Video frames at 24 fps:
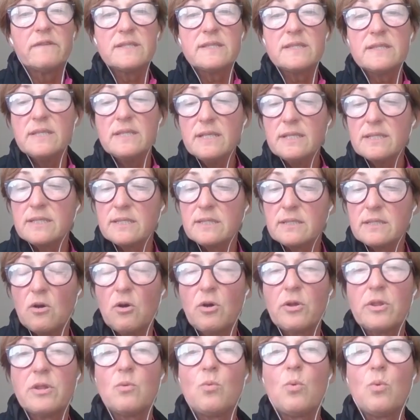6
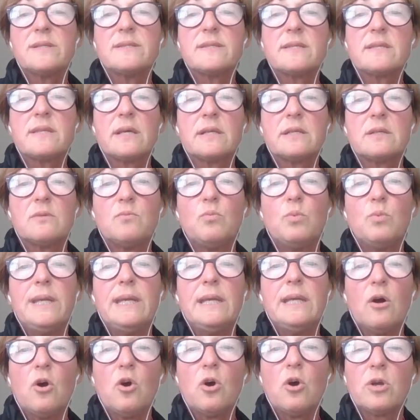are the ones that
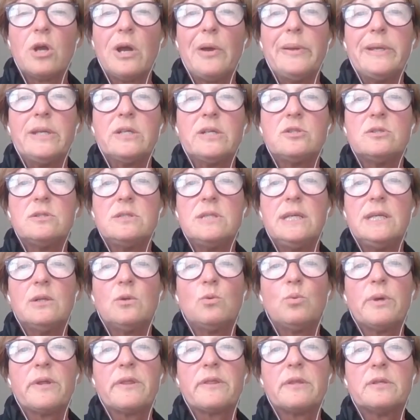we are going to deal
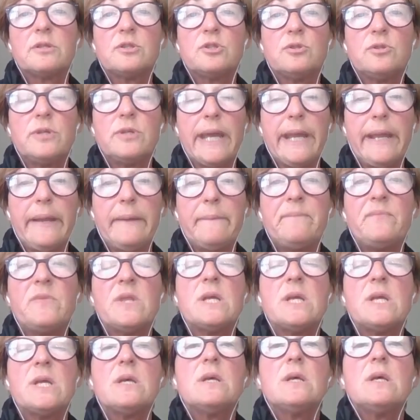with today.
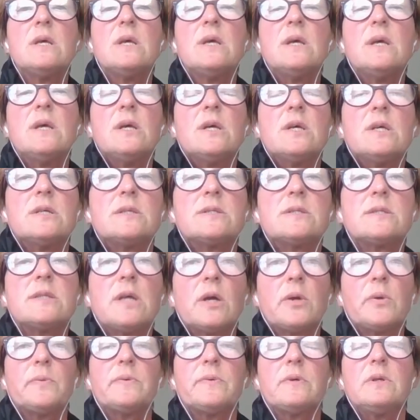
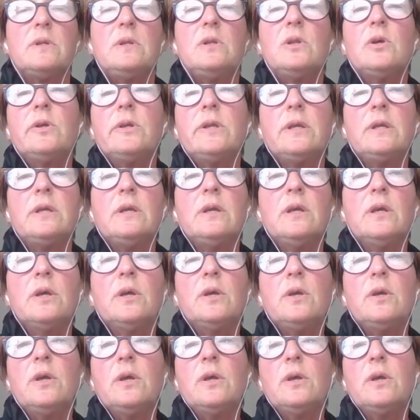So learning
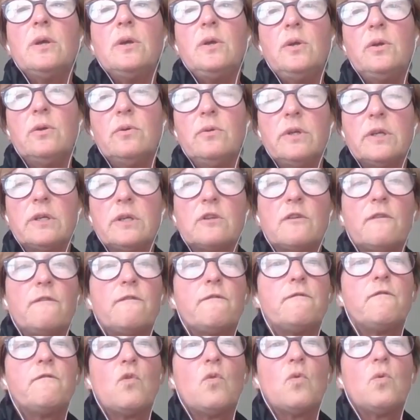unit
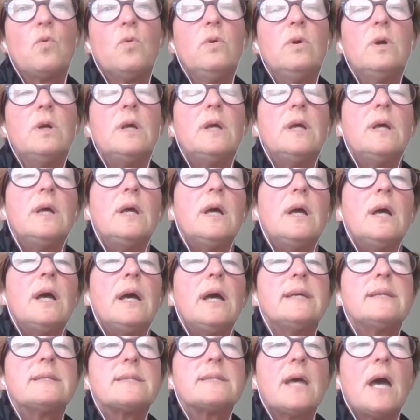4
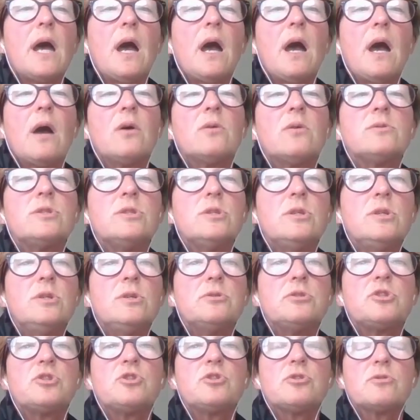is how to
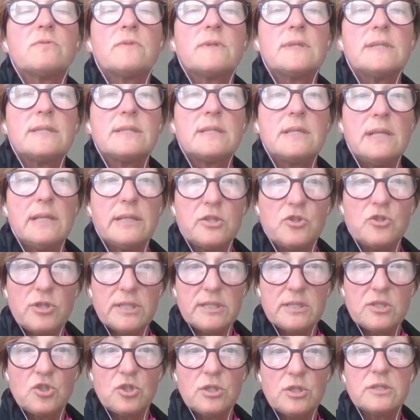use children's
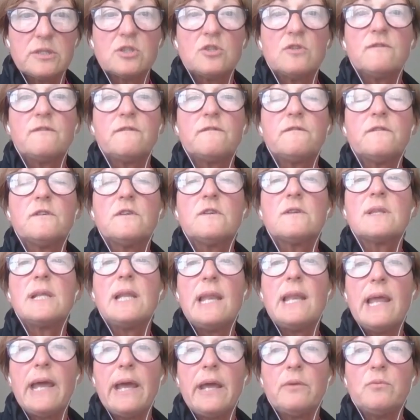literature to further
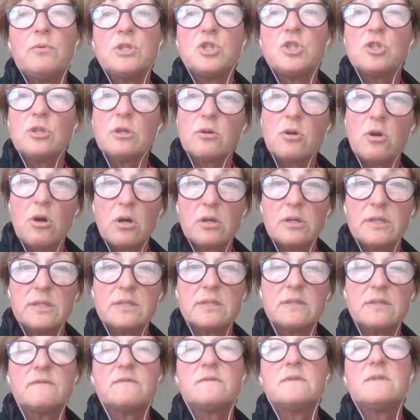language and
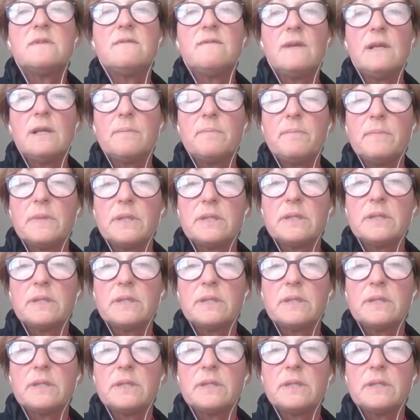cognitive development.